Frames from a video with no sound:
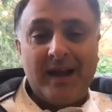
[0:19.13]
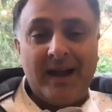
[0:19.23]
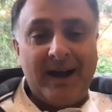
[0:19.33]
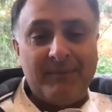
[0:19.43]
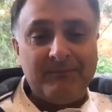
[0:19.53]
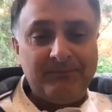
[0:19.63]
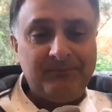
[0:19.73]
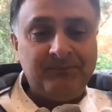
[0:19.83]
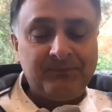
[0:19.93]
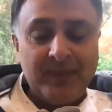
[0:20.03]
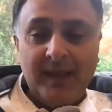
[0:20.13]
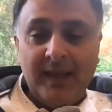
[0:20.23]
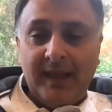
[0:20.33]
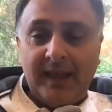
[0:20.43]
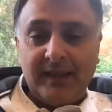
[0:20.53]

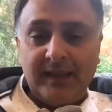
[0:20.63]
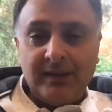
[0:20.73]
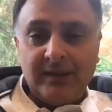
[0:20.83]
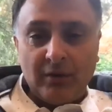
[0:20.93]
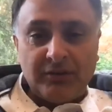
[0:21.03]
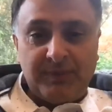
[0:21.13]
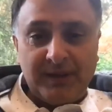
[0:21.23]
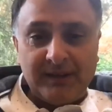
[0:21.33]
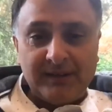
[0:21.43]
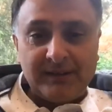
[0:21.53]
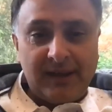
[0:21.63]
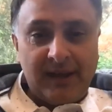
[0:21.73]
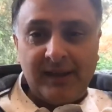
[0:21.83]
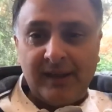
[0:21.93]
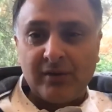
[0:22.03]
You know, it's been a
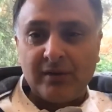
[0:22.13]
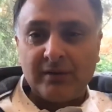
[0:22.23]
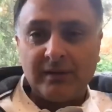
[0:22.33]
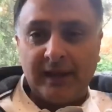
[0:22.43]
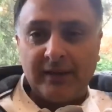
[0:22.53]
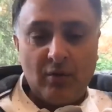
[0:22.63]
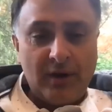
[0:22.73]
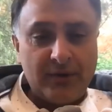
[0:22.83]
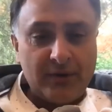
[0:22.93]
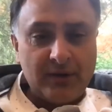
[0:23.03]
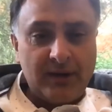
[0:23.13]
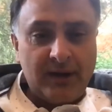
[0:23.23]
year like no other,